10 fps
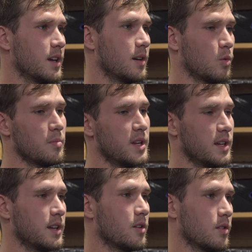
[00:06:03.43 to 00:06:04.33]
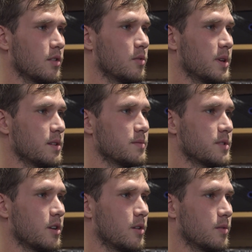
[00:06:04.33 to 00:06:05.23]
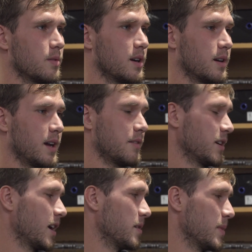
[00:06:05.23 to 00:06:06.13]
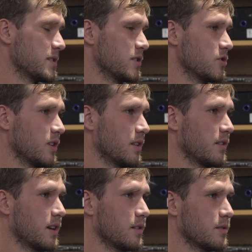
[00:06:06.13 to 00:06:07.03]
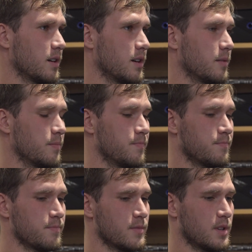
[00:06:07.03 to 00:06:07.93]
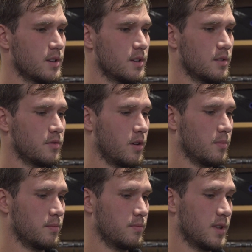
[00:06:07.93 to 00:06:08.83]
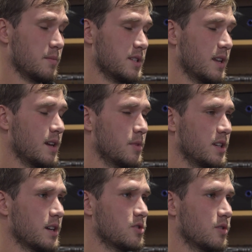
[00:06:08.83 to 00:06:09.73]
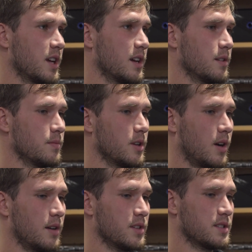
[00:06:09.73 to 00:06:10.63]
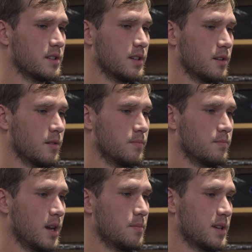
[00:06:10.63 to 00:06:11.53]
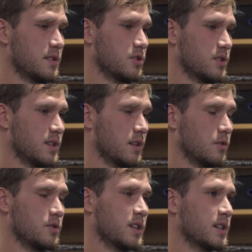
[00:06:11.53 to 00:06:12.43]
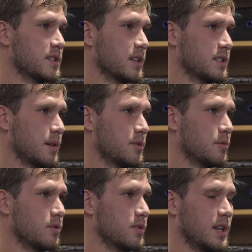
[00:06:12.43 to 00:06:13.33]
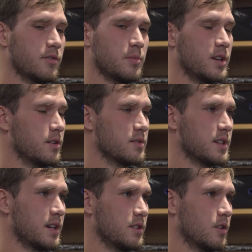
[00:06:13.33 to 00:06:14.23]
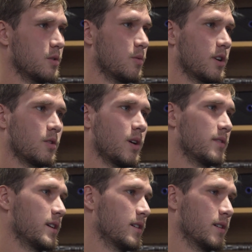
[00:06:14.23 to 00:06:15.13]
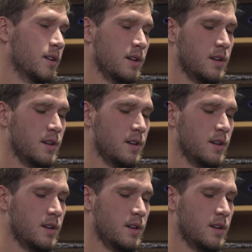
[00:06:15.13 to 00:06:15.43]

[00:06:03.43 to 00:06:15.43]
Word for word: yeah, we're meeting here in a little bit, so uh, haven't gotten a message or anything um, from them today. But yesterday, you know, obviously our main message is that losing isn't acceptable, and everybody knows that. You know, we want to go out there and